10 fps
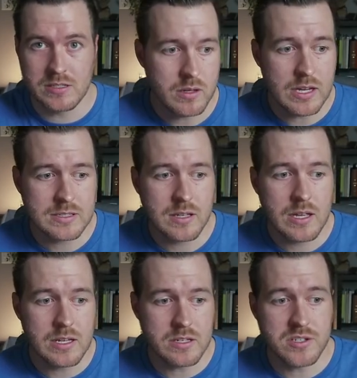The next
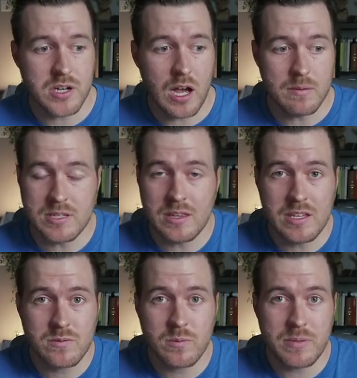line is jobs, and
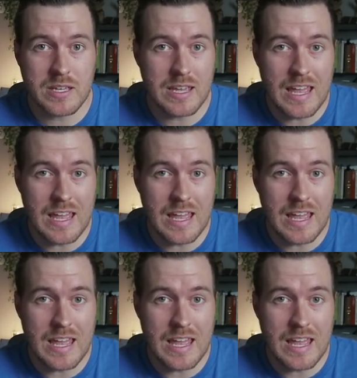these will be